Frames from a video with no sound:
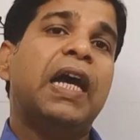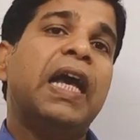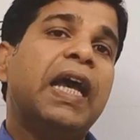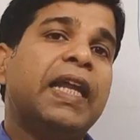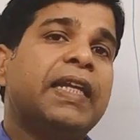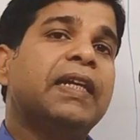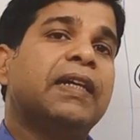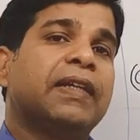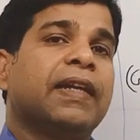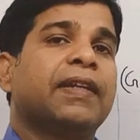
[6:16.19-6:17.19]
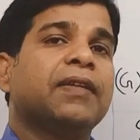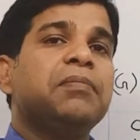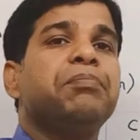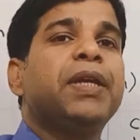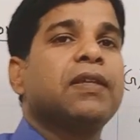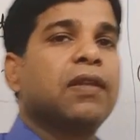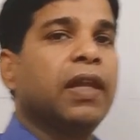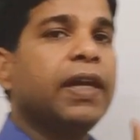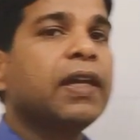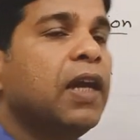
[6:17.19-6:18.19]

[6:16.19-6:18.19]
any other atom B, like